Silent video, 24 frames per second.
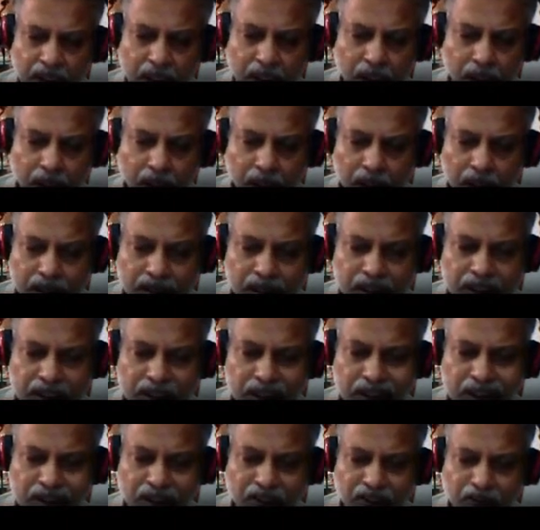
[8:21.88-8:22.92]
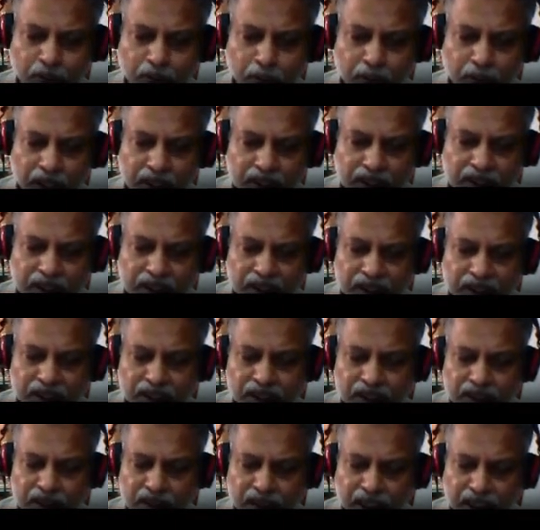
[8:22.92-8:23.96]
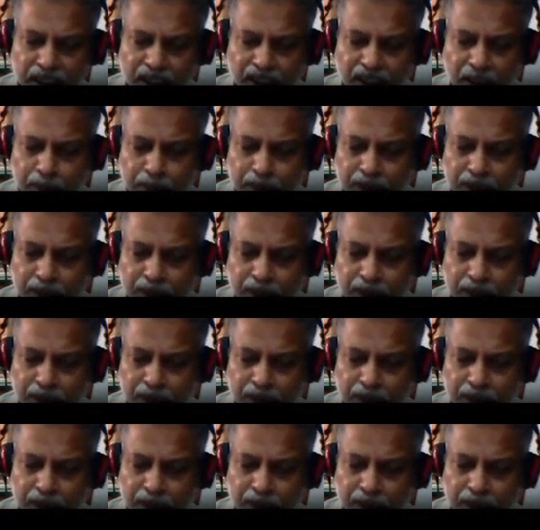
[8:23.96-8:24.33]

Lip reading: or series of pulses that can